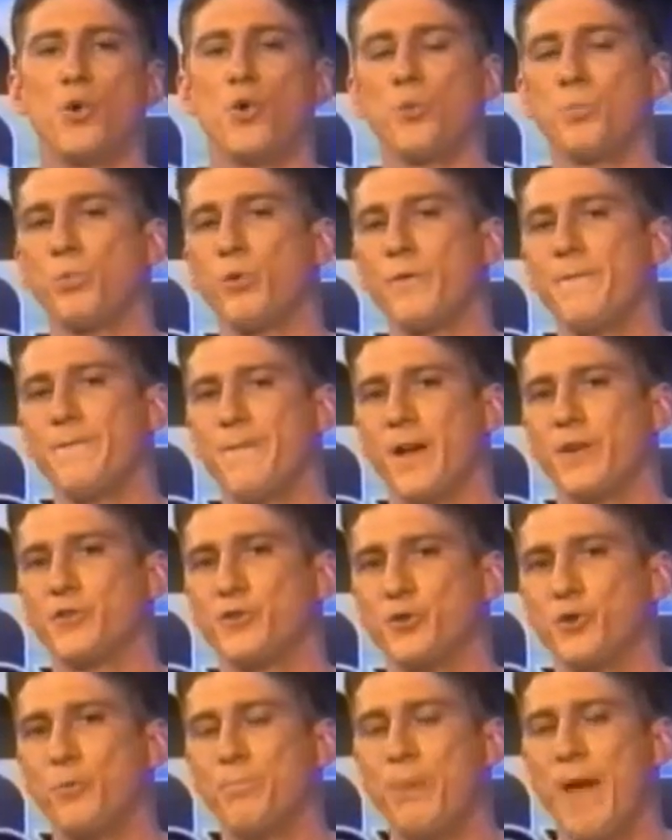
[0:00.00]
or
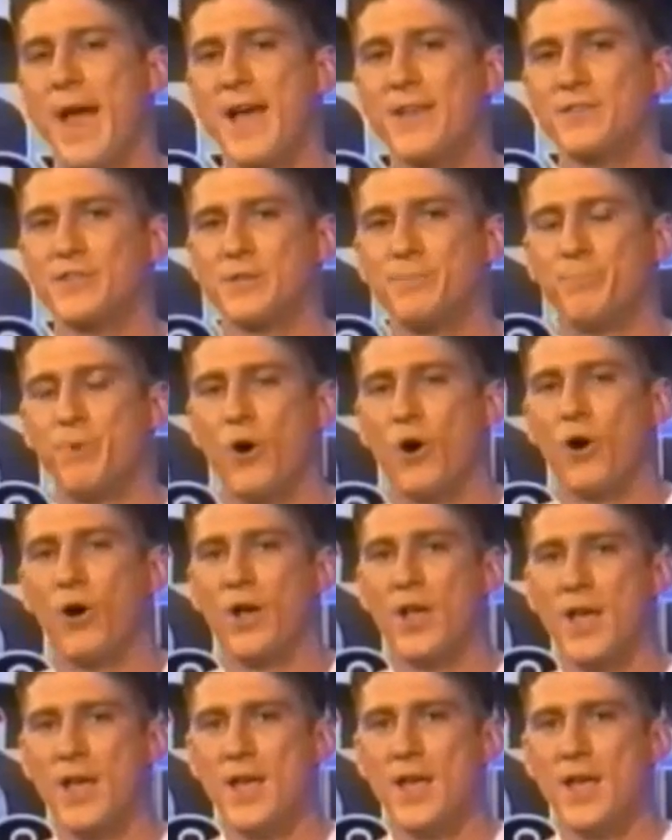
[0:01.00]
professional basketball.